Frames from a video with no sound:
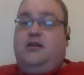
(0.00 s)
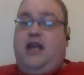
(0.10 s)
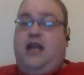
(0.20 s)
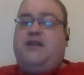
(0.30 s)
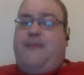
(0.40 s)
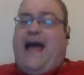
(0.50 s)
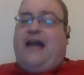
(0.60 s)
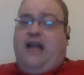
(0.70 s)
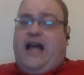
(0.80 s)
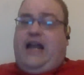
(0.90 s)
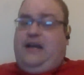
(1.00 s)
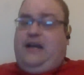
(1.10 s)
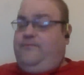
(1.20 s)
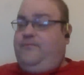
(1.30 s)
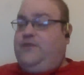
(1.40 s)
it was a bad night
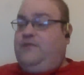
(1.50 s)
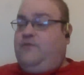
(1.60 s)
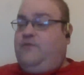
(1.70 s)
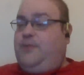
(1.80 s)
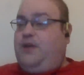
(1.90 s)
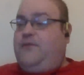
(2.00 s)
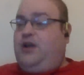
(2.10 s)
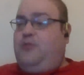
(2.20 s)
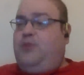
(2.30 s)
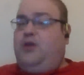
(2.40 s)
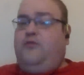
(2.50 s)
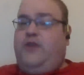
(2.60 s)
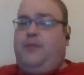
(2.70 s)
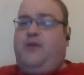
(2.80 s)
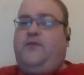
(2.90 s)
for the Buffalo
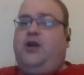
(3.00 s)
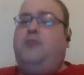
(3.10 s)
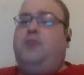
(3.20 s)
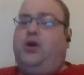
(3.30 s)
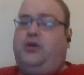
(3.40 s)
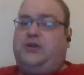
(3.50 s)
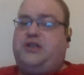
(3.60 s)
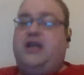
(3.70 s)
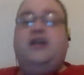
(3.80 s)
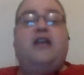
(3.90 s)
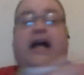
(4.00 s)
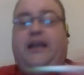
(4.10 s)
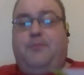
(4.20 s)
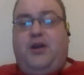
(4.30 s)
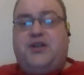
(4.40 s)
Bulls.
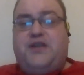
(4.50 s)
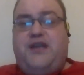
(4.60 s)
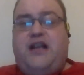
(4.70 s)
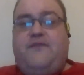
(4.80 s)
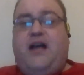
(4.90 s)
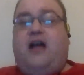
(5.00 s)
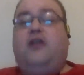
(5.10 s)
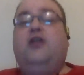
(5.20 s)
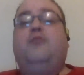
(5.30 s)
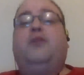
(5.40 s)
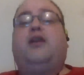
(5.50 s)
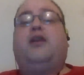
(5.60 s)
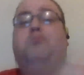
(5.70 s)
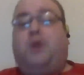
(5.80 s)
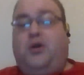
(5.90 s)
Not the Bills of the NFL, but the
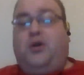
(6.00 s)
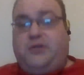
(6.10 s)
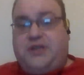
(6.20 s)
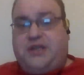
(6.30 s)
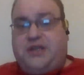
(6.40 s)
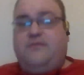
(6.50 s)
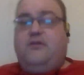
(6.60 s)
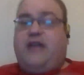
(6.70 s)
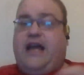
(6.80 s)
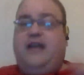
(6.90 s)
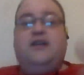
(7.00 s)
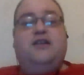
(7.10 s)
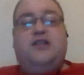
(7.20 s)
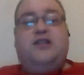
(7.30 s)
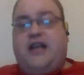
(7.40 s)
Bulls. Okay?
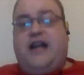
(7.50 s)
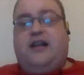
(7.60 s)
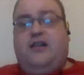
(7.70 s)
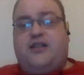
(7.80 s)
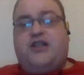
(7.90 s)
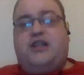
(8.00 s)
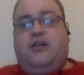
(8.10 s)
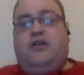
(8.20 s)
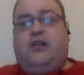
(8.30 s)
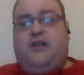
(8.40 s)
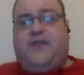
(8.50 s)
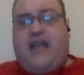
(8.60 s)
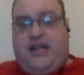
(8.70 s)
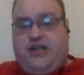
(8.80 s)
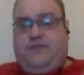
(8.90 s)
Just a little
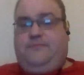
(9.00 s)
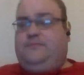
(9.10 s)
clarification.